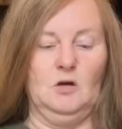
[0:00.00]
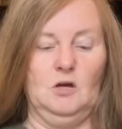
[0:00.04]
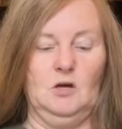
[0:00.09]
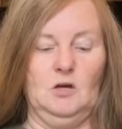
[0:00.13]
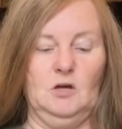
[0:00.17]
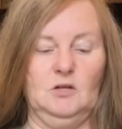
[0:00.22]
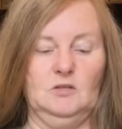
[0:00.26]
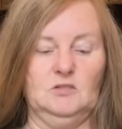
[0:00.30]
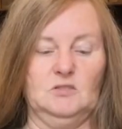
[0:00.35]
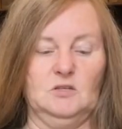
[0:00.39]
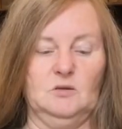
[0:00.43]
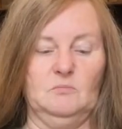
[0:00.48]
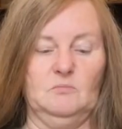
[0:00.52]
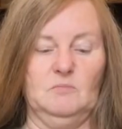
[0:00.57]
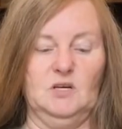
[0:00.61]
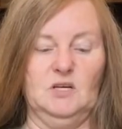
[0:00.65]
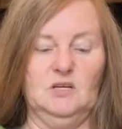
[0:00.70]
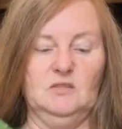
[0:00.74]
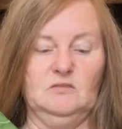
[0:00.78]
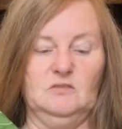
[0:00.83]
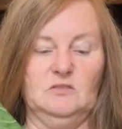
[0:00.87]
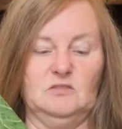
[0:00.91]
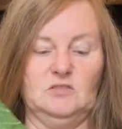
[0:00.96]
It's a
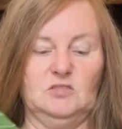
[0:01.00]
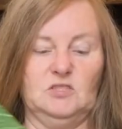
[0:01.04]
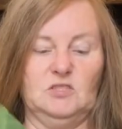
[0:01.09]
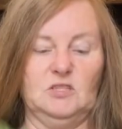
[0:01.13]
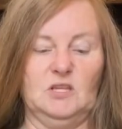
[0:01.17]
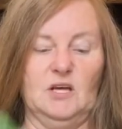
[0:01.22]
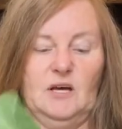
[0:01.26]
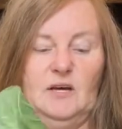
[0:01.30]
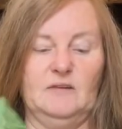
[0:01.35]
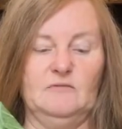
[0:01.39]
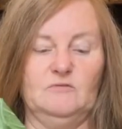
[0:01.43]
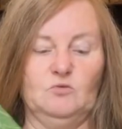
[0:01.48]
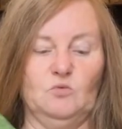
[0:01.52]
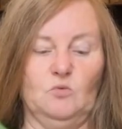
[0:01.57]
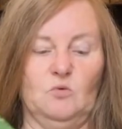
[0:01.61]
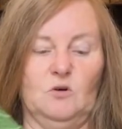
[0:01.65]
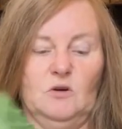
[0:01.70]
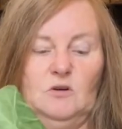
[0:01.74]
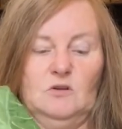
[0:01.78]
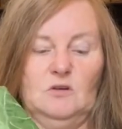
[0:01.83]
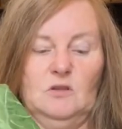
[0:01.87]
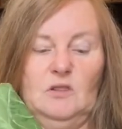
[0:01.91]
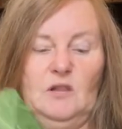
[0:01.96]
myth that slaves
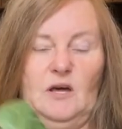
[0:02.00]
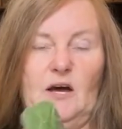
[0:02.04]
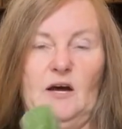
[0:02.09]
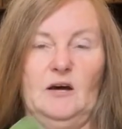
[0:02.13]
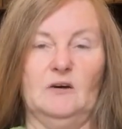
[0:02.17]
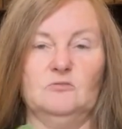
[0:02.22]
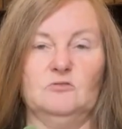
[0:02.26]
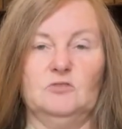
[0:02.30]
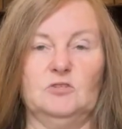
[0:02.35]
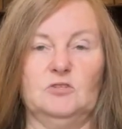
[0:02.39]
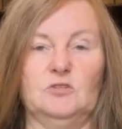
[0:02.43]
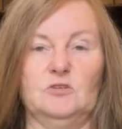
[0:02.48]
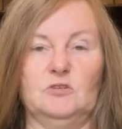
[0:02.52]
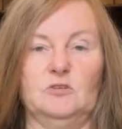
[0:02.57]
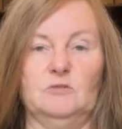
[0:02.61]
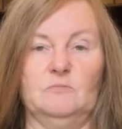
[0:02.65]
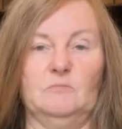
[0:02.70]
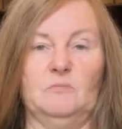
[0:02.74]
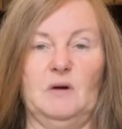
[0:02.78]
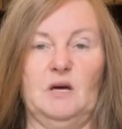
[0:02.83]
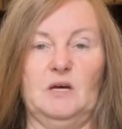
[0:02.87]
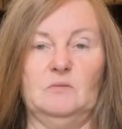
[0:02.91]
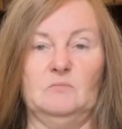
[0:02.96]
weren't allowed to
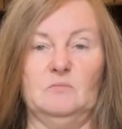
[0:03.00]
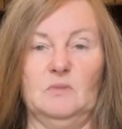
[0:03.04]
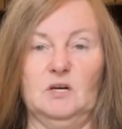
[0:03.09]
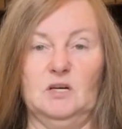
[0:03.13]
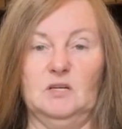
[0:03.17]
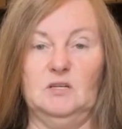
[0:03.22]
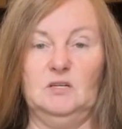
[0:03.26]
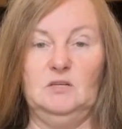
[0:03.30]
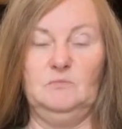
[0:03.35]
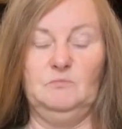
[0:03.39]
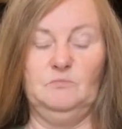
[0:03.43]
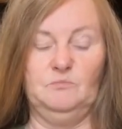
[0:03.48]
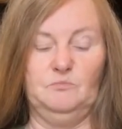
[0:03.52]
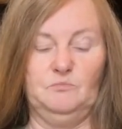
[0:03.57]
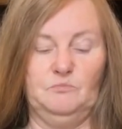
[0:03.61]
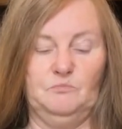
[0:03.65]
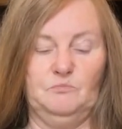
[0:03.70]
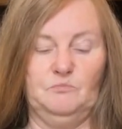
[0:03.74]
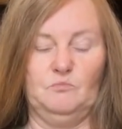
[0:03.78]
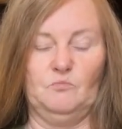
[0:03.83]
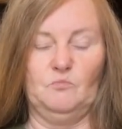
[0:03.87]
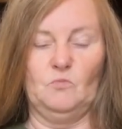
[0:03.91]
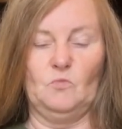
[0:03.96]
make money.
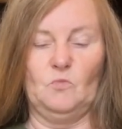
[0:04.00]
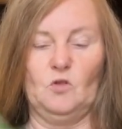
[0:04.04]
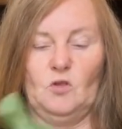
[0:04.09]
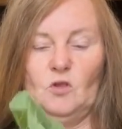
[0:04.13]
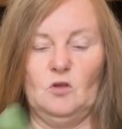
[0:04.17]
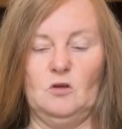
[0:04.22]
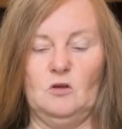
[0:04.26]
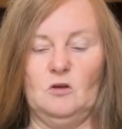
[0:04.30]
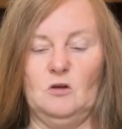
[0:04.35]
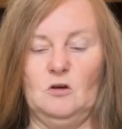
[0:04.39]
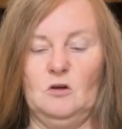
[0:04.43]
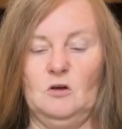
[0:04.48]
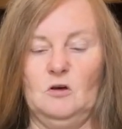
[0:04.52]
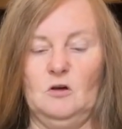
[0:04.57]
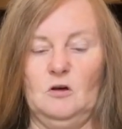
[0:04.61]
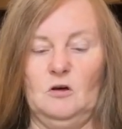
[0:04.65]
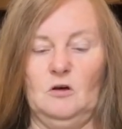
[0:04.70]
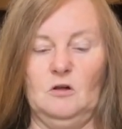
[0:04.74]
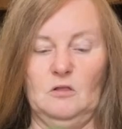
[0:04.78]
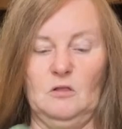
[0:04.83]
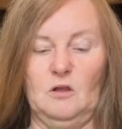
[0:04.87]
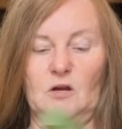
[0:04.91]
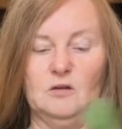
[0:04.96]

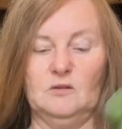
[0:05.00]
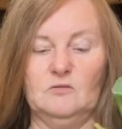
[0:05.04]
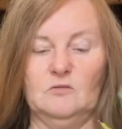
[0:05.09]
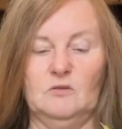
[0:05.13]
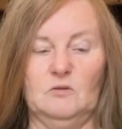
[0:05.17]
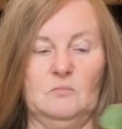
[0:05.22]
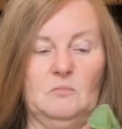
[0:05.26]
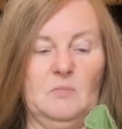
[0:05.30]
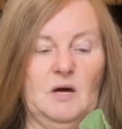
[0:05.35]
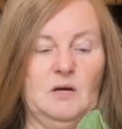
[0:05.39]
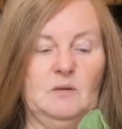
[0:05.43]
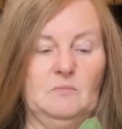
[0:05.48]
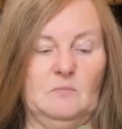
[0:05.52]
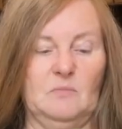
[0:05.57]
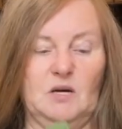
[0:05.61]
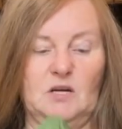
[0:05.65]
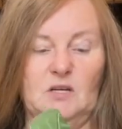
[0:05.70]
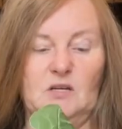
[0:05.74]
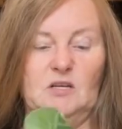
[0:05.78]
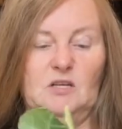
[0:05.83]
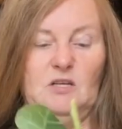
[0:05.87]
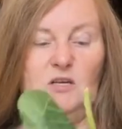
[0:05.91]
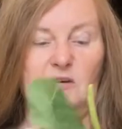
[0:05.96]
A lot of them made
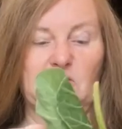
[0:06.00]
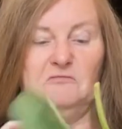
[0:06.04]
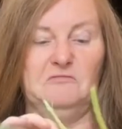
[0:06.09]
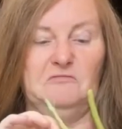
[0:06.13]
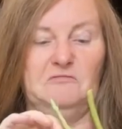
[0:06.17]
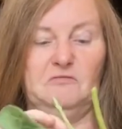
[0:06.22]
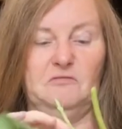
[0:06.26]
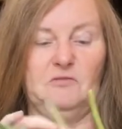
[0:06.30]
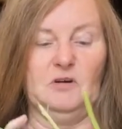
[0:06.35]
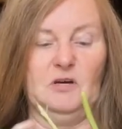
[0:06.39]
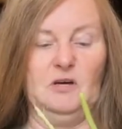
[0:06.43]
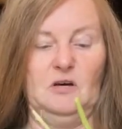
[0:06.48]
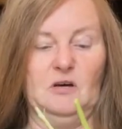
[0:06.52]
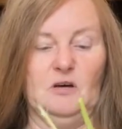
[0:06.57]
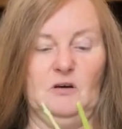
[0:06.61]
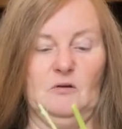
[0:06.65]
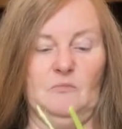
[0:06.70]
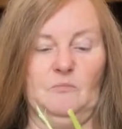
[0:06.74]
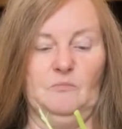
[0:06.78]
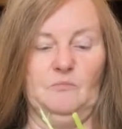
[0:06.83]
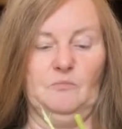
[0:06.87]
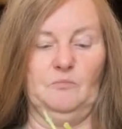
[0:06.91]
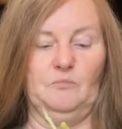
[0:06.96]
money if
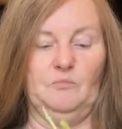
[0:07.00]
a